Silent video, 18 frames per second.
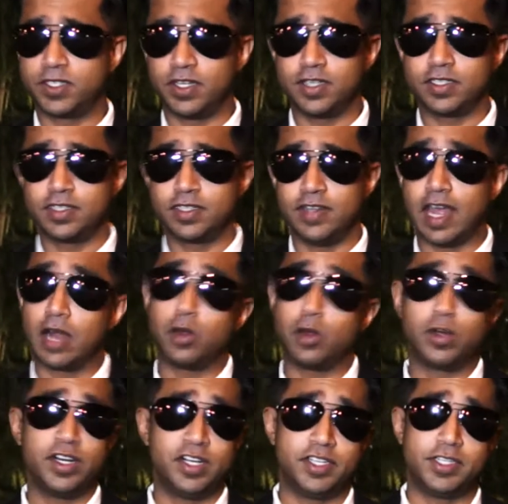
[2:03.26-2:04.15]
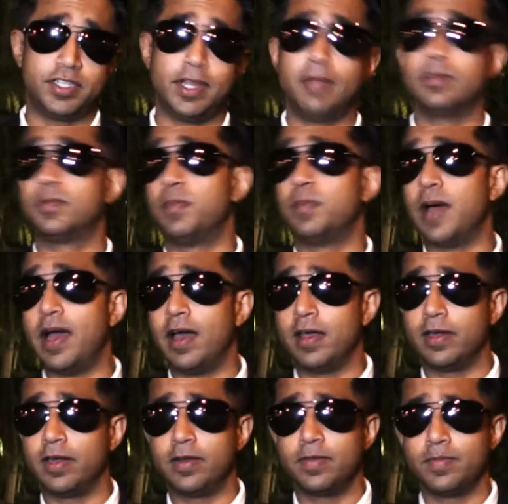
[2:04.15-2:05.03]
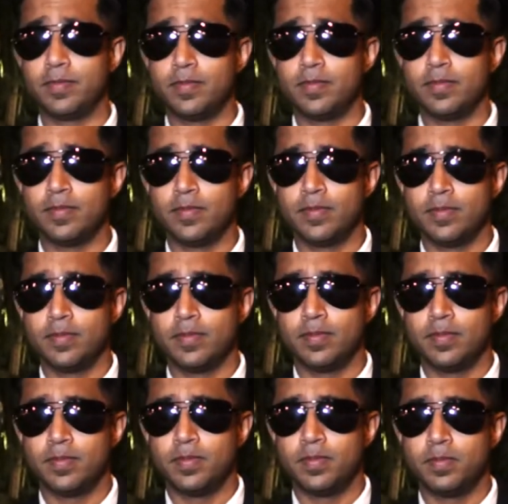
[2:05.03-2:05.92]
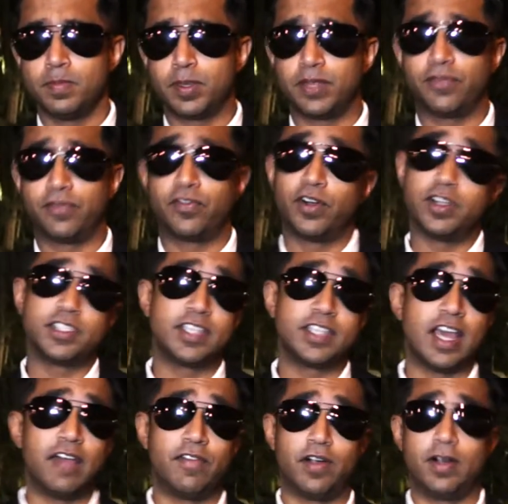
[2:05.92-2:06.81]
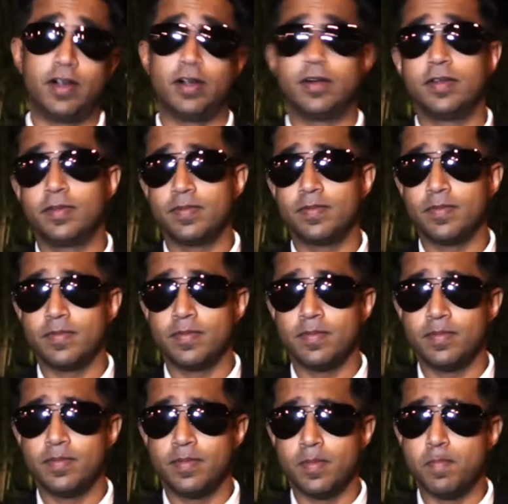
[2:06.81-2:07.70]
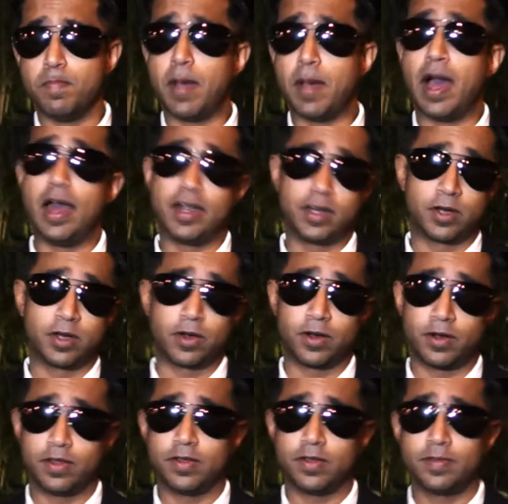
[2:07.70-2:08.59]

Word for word: us not only to James Bond, but the first ever Bond girl.